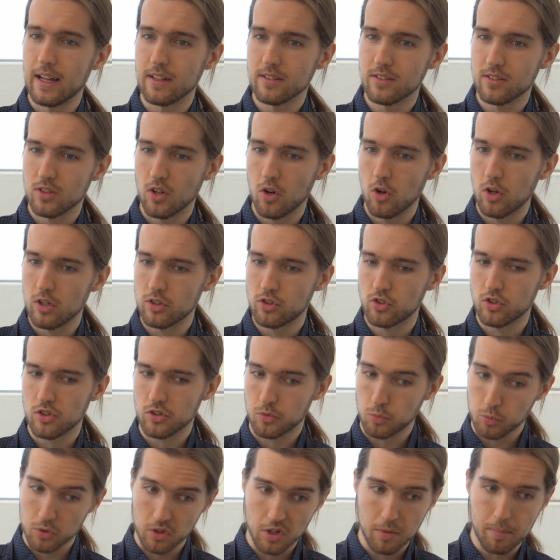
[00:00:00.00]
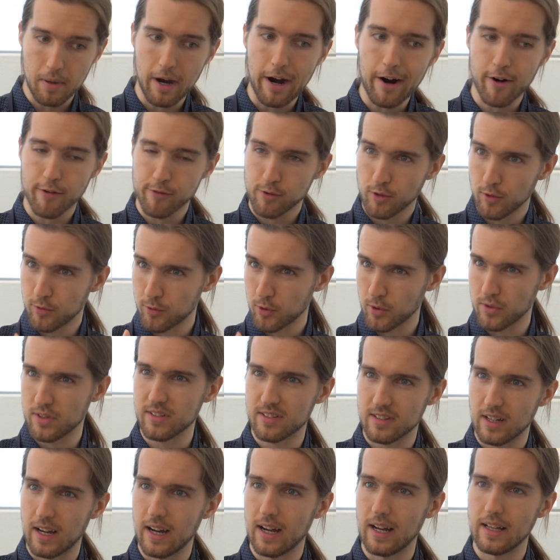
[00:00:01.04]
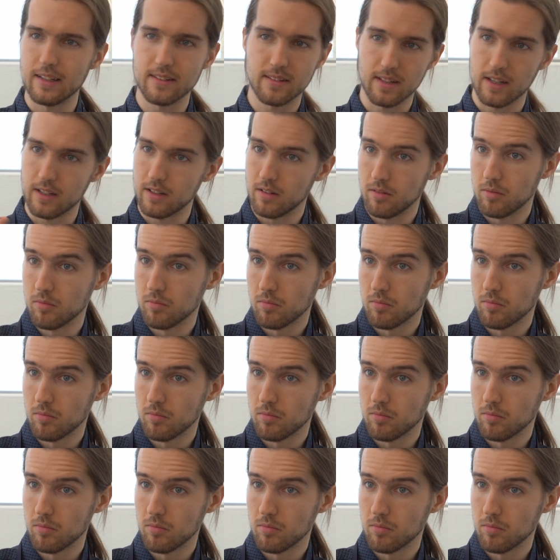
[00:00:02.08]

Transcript: And so it's just really powerful for the size, and